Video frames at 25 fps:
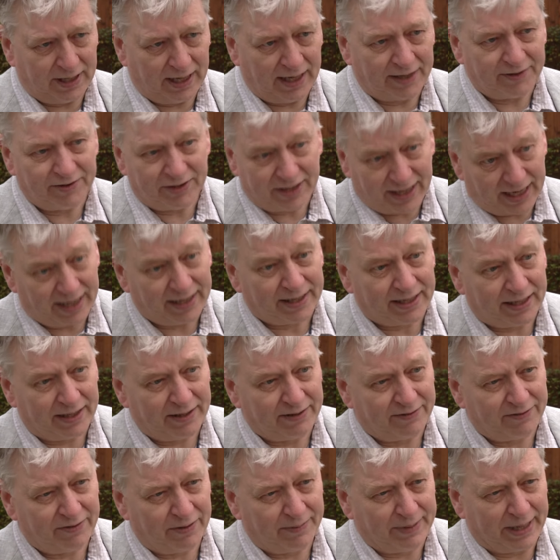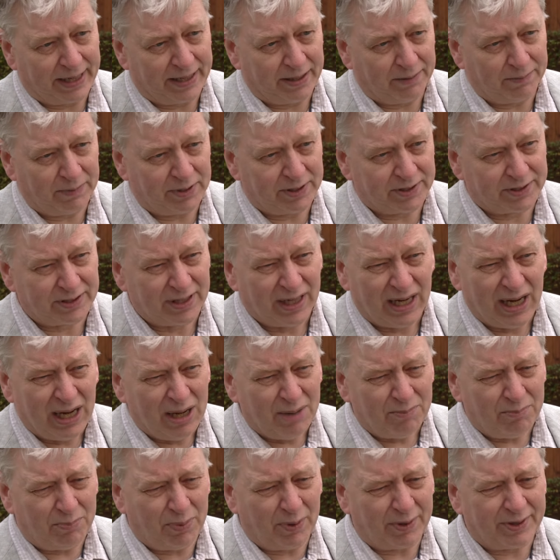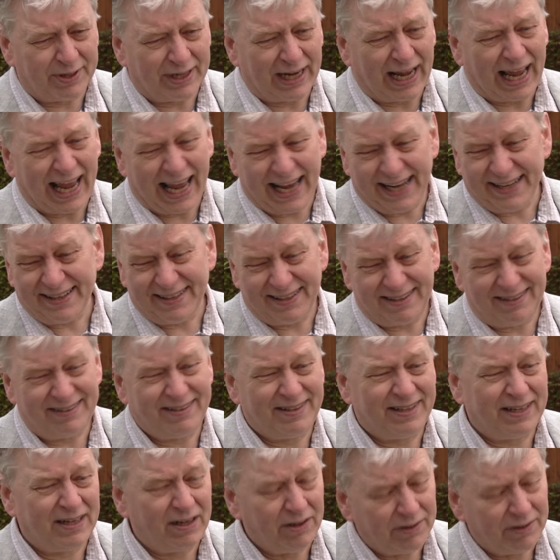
and you can't get it from animals. And the